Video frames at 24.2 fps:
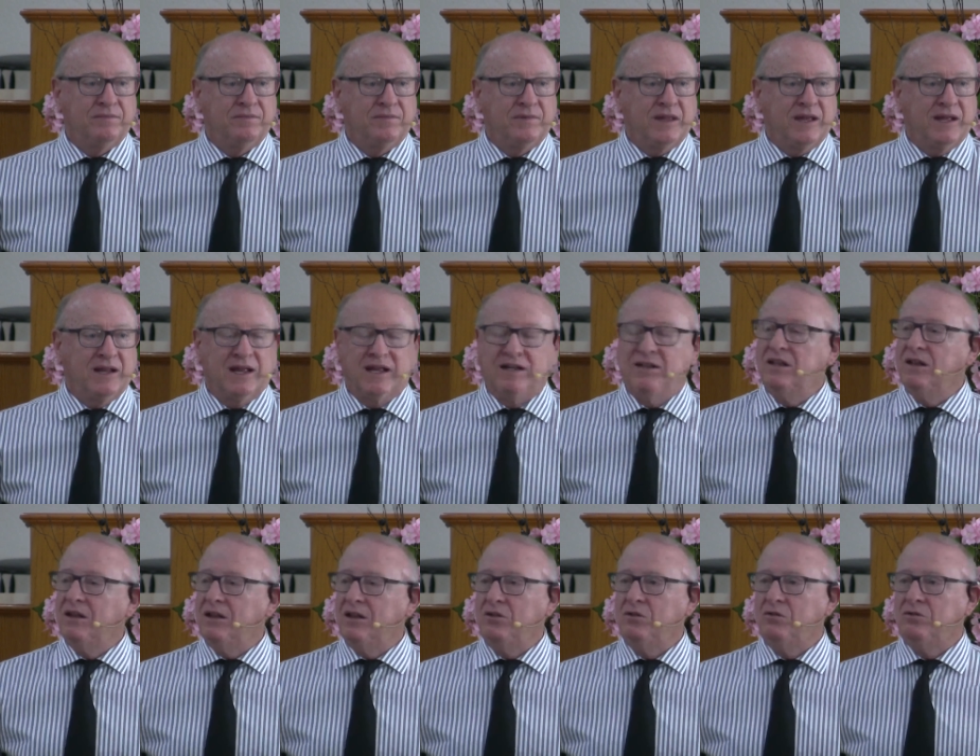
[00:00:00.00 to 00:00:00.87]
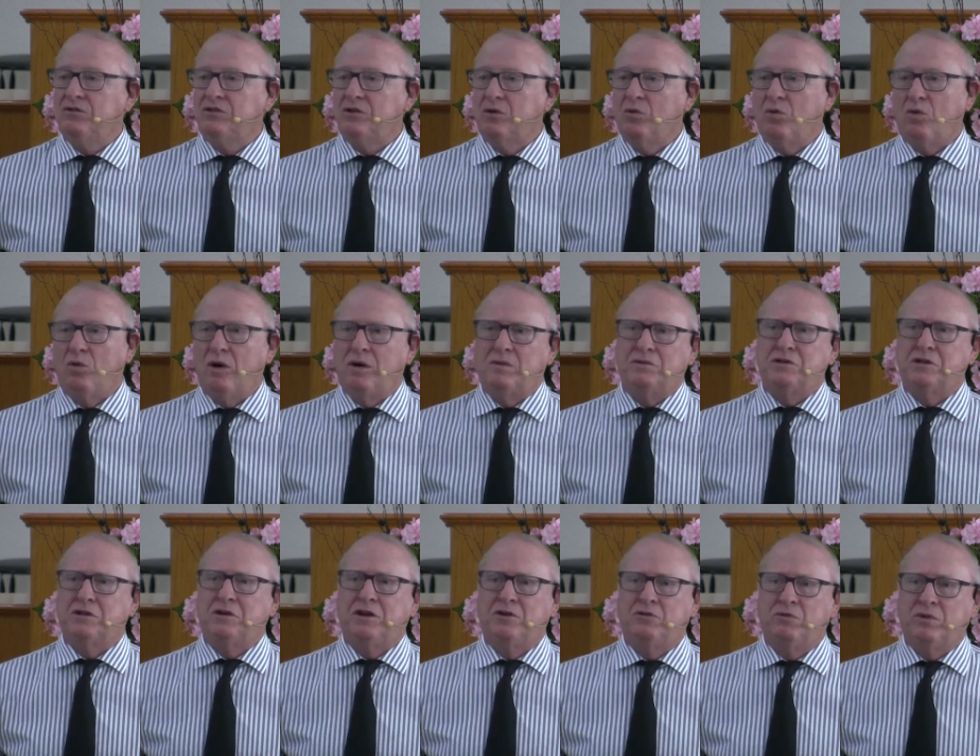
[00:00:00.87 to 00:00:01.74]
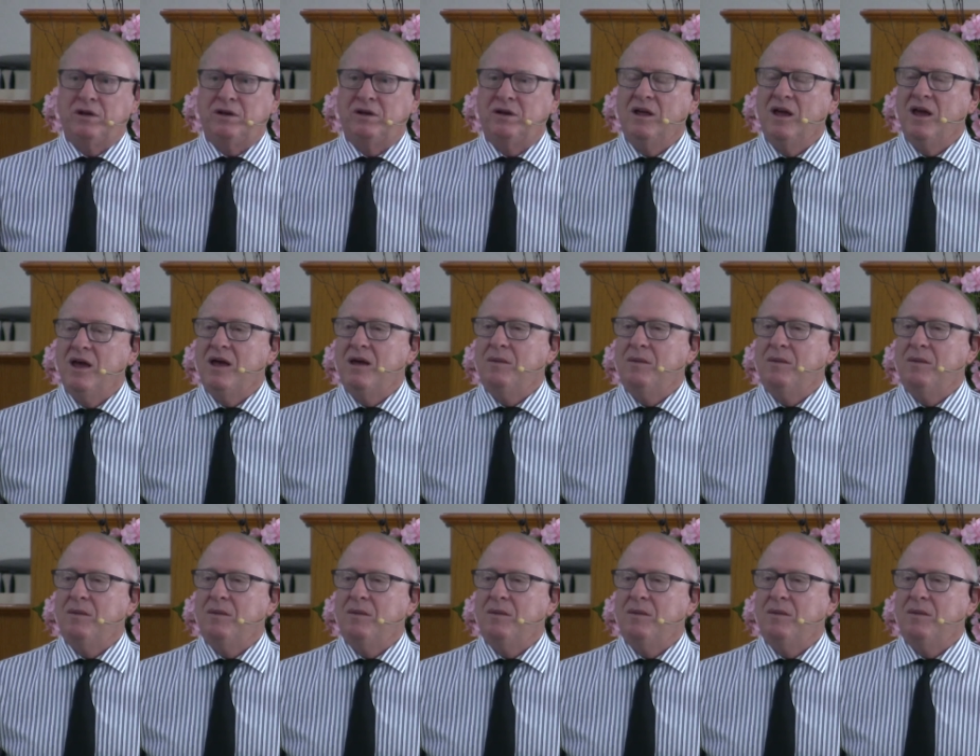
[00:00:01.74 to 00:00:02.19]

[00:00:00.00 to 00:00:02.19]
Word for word: And, and the, so why was it unwritten?